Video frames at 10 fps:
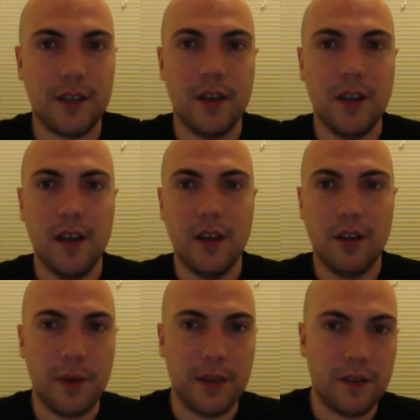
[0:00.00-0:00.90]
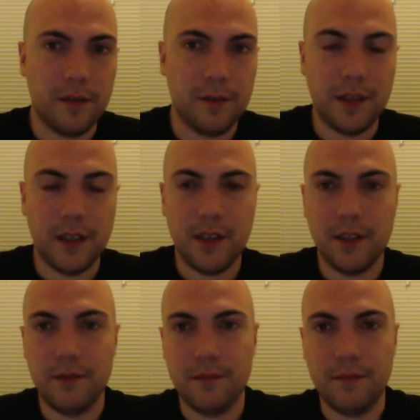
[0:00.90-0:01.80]
a whole bunch of uh,
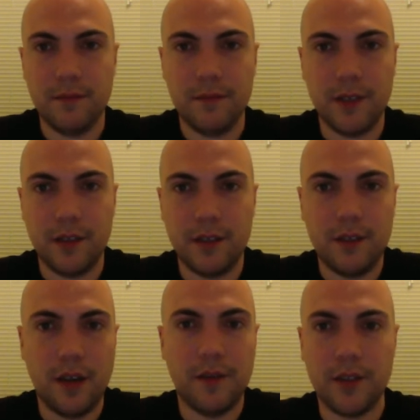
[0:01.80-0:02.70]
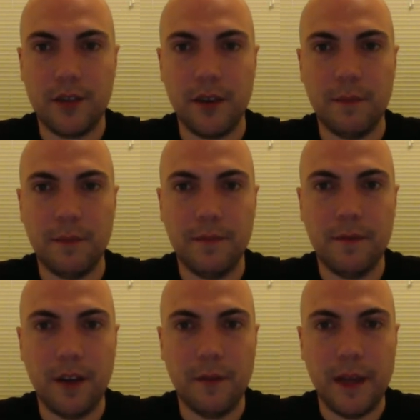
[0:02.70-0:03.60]
just JavaScript
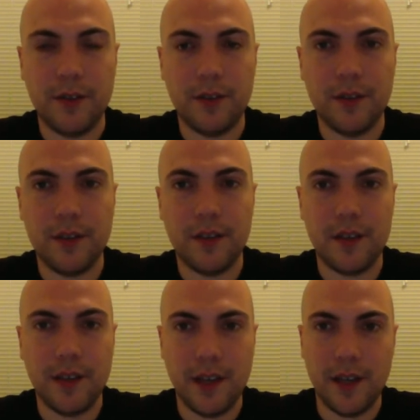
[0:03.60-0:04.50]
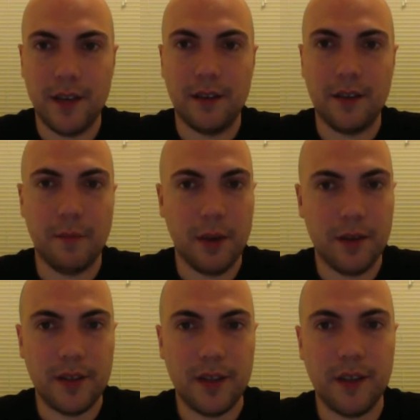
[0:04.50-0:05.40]
fundamentals and computer
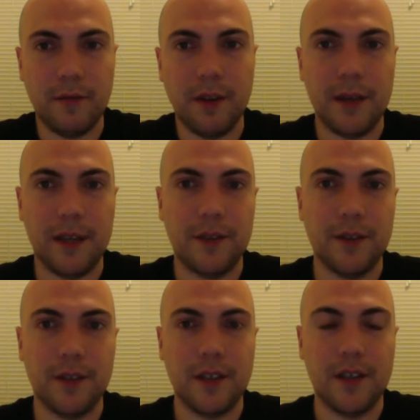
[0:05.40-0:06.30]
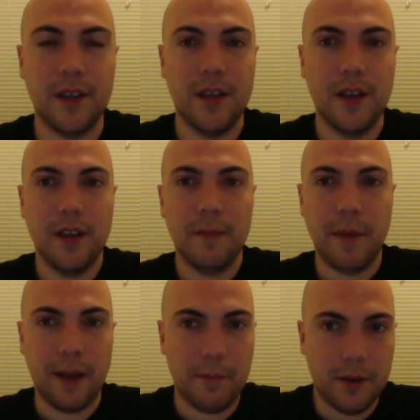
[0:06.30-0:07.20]
science fundamentals,
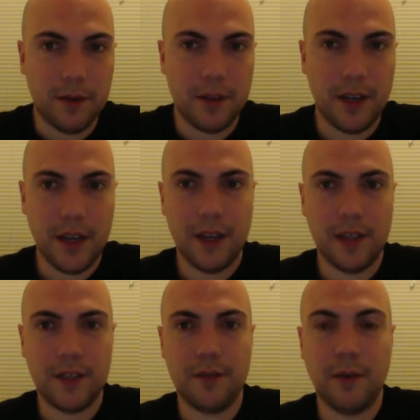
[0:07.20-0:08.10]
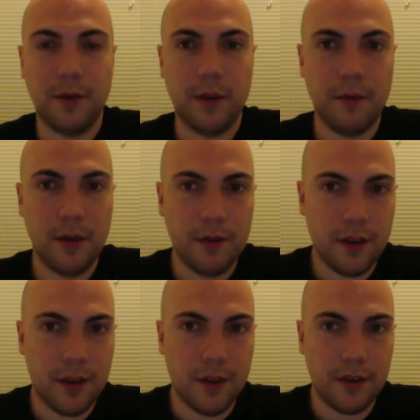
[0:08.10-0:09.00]
Backbone JS. We rewrote
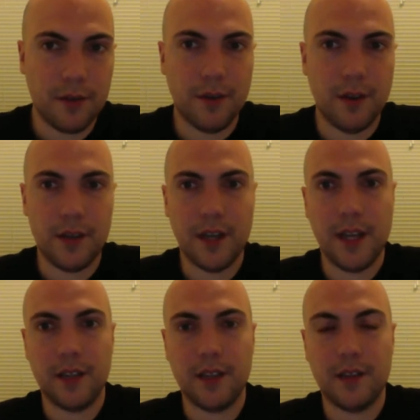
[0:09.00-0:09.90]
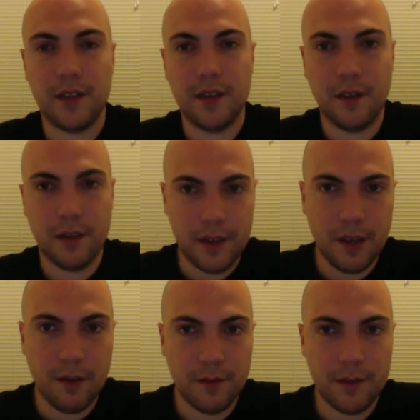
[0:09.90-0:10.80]
underscore JS
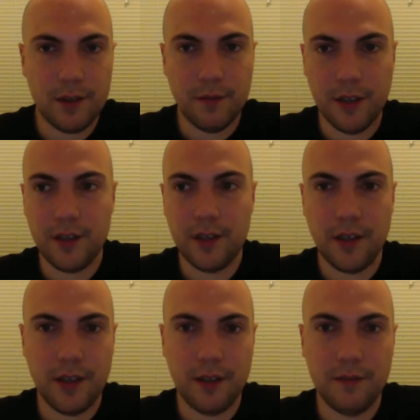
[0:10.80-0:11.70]
ourselves, which uh,